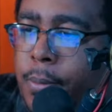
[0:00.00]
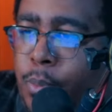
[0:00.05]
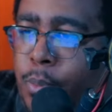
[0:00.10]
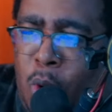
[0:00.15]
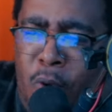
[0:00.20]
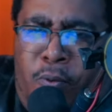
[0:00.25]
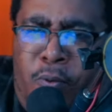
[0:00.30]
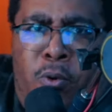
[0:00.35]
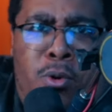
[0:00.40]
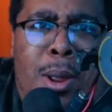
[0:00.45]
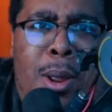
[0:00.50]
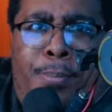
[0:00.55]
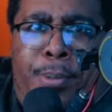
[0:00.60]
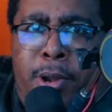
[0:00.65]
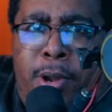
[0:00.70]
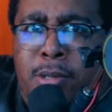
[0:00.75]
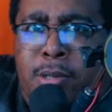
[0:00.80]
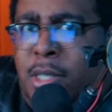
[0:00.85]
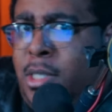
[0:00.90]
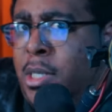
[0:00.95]
Are Fortnite
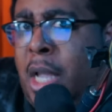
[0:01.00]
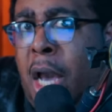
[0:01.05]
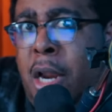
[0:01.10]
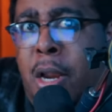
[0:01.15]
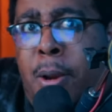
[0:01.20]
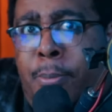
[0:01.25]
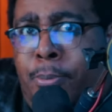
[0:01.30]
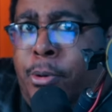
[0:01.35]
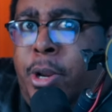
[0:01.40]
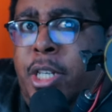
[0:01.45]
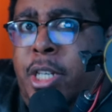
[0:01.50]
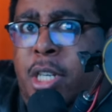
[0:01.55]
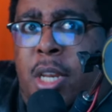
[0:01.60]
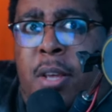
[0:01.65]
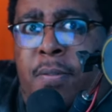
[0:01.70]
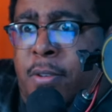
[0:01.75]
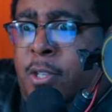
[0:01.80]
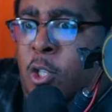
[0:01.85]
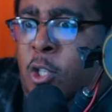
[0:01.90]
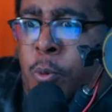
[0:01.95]
players just
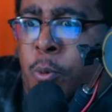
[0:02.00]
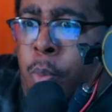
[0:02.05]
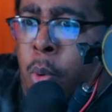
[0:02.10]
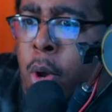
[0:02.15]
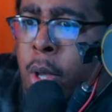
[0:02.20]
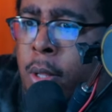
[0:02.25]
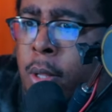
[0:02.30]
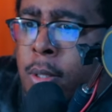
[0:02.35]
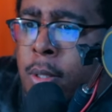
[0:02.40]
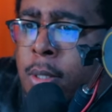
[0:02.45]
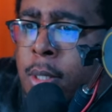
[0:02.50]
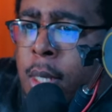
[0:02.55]
unappreciative and spoiled?